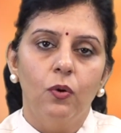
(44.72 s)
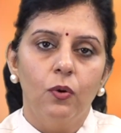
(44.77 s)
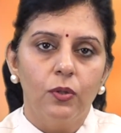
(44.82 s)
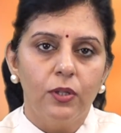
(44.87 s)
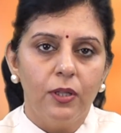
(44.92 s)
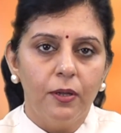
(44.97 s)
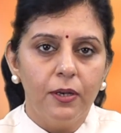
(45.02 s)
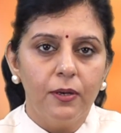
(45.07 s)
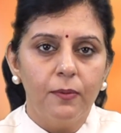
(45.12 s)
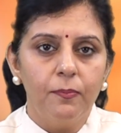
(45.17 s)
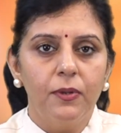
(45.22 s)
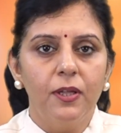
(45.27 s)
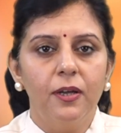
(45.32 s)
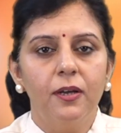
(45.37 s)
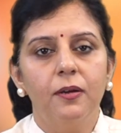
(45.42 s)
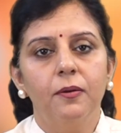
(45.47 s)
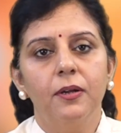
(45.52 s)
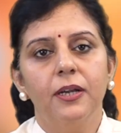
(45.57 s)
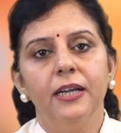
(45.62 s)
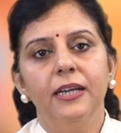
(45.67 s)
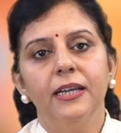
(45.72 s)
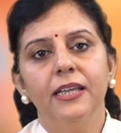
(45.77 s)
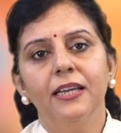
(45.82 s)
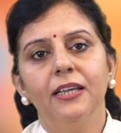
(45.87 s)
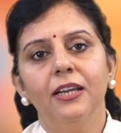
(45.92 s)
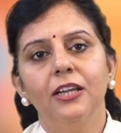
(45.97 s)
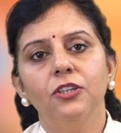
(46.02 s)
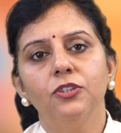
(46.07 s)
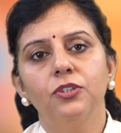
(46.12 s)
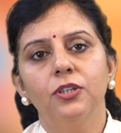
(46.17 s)
the
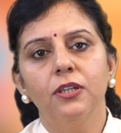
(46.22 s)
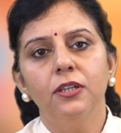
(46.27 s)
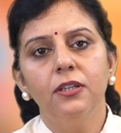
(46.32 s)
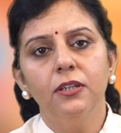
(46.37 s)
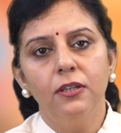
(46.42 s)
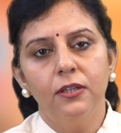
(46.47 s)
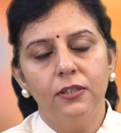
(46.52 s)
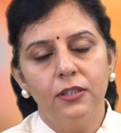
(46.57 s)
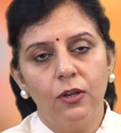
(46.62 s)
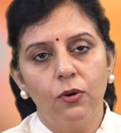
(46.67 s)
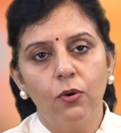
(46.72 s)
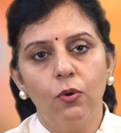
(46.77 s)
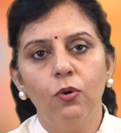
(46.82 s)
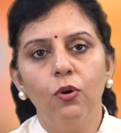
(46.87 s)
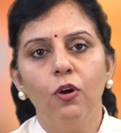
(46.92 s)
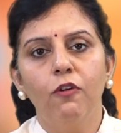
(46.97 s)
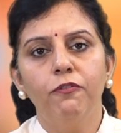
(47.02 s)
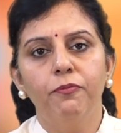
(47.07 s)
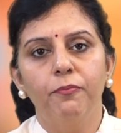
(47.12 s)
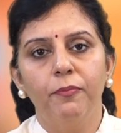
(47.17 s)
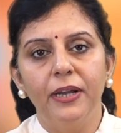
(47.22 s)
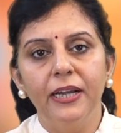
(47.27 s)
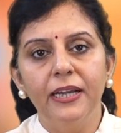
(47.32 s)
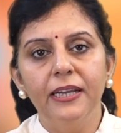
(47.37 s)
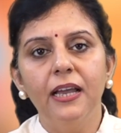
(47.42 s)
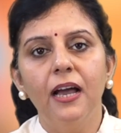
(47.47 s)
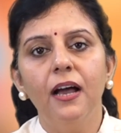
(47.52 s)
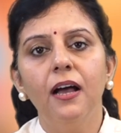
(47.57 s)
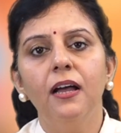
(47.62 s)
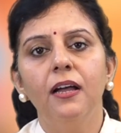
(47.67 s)
integration, the role of
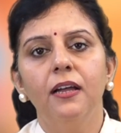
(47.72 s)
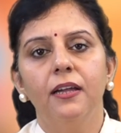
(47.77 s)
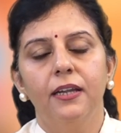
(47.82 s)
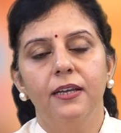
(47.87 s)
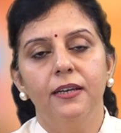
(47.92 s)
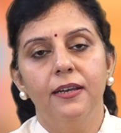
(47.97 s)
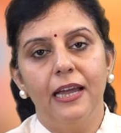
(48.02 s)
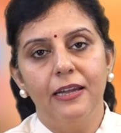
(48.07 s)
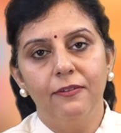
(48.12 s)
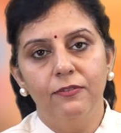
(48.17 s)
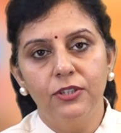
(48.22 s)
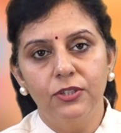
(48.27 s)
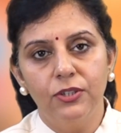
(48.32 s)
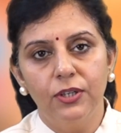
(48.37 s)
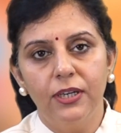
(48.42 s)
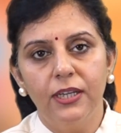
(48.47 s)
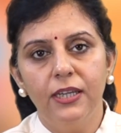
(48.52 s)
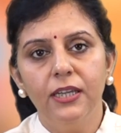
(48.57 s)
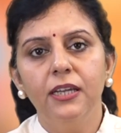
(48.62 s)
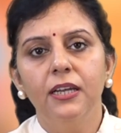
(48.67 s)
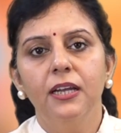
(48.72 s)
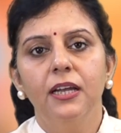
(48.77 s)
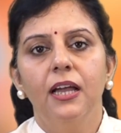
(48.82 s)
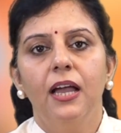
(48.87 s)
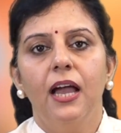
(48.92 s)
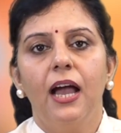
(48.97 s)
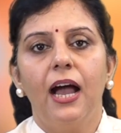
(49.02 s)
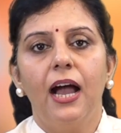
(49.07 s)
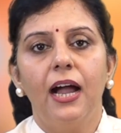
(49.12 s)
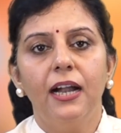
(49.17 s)
media in diversity
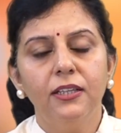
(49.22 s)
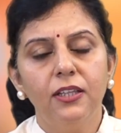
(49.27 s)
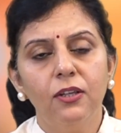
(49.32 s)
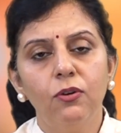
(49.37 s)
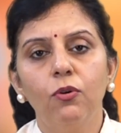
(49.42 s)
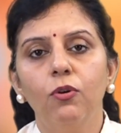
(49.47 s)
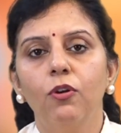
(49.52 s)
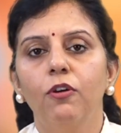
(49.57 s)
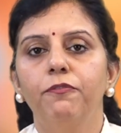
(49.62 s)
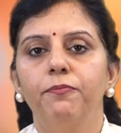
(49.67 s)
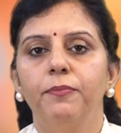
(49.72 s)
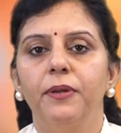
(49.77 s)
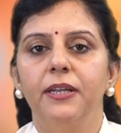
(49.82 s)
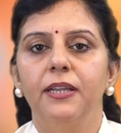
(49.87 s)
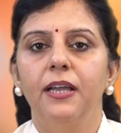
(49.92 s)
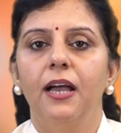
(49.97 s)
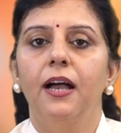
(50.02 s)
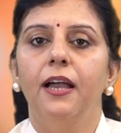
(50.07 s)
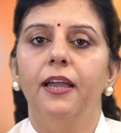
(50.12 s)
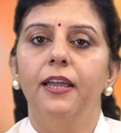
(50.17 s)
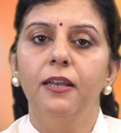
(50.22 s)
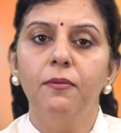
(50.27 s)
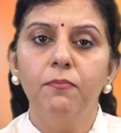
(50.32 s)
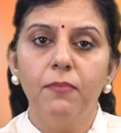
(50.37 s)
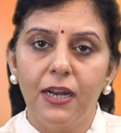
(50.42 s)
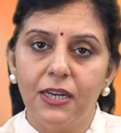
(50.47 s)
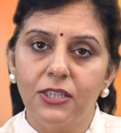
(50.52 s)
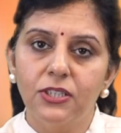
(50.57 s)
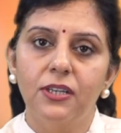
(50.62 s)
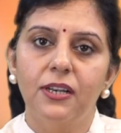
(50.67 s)
and the role of media in
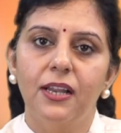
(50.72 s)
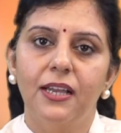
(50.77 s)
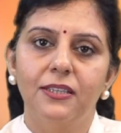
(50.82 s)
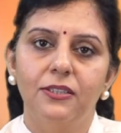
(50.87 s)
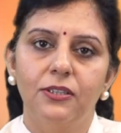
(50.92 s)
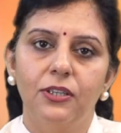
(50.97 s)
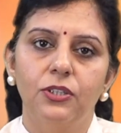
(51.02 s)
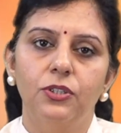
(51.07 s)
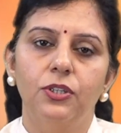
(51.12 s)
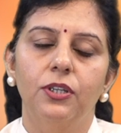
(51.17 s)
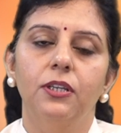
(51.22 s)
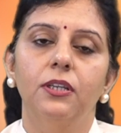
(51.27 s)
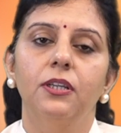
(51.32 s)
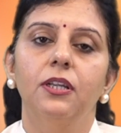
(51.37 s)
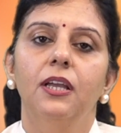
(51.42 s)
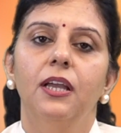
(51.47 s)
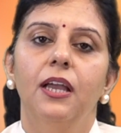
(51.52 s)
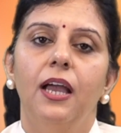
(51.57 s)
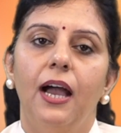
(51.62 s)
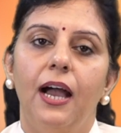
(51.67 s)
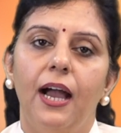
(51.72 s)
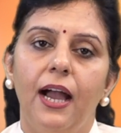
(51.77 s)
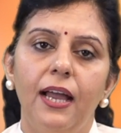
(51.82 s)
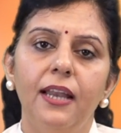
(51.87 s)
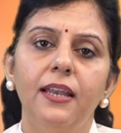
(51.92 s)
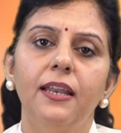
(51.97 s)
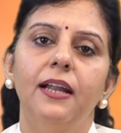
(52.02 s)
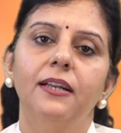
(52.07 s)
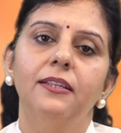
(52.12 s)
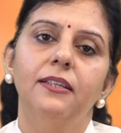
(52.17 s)
marginalization,
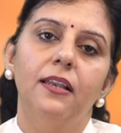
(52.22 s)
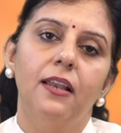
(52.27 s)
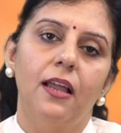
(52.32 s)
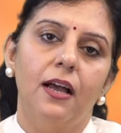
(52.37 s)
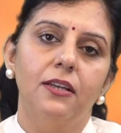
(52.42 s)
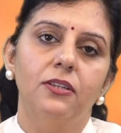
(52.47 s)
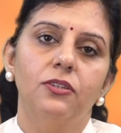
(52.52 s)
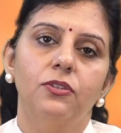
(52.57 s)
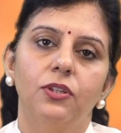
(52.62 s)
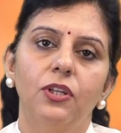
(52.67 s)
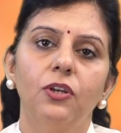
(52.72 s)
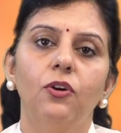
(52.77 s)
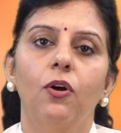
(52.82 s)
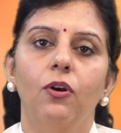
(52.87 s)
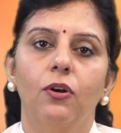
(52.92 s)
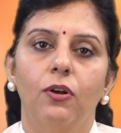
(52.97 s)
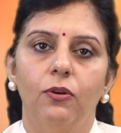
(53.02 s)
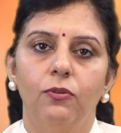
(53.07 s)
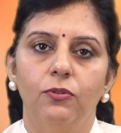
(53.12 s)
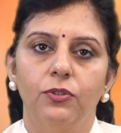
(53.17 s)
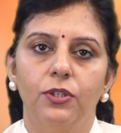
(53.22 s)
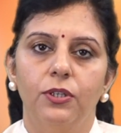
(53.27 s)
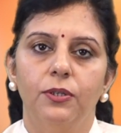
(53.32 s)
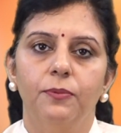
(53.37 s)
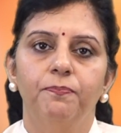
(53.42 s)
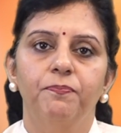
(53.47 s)
and at the last the conclusion.